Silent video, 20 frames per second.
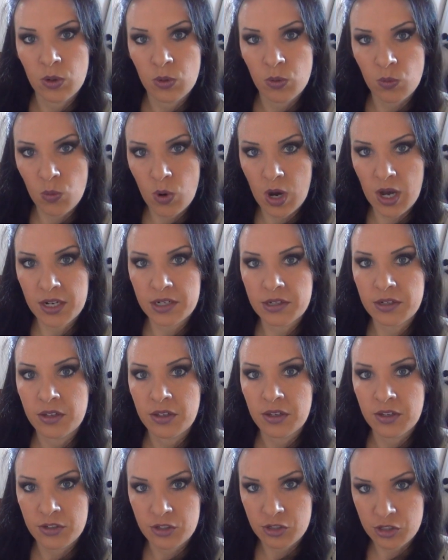1,
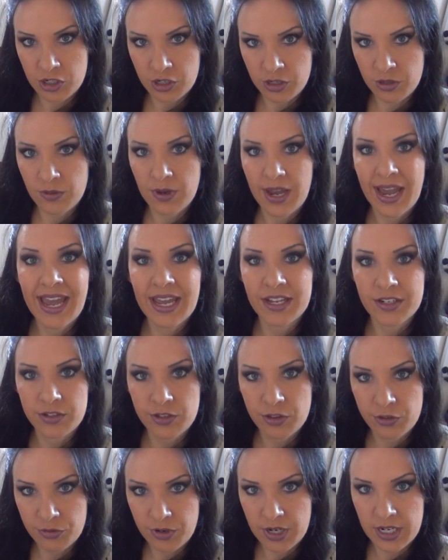2 and
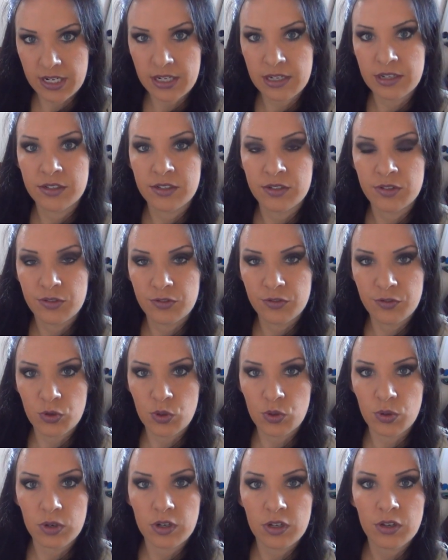3,
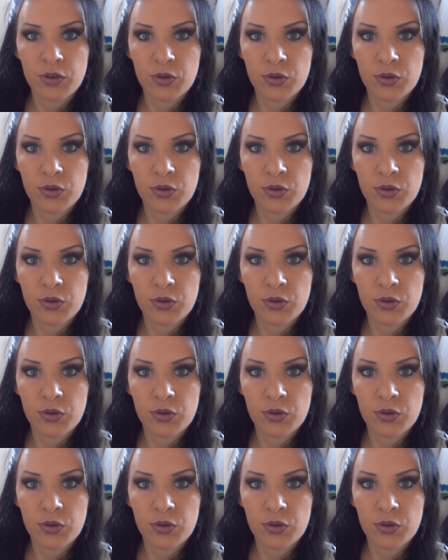4.